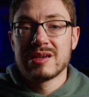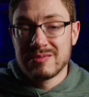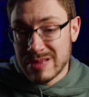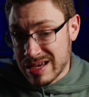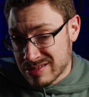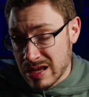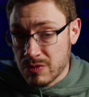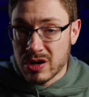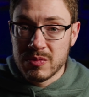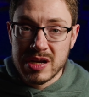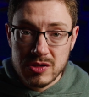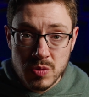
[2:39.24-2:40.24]
and as they
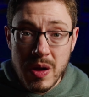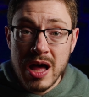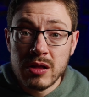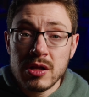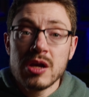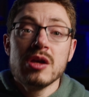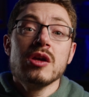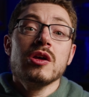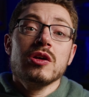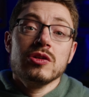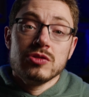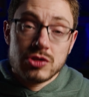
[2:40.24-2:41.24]
recommend as well,
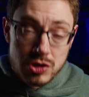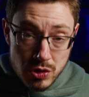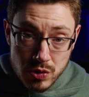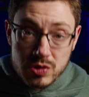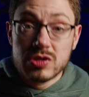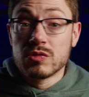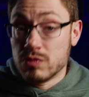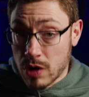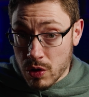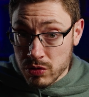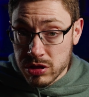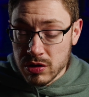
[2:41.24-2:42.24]
choose
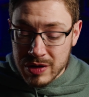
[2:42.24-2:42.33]
growth.